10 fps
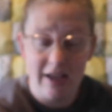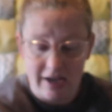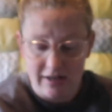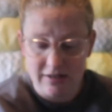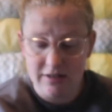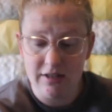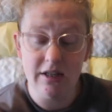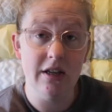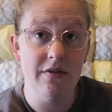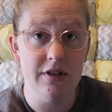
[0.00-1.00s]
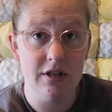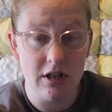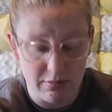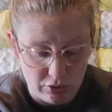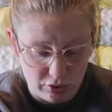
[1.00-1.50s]
hat if it's
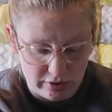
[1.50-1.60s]
a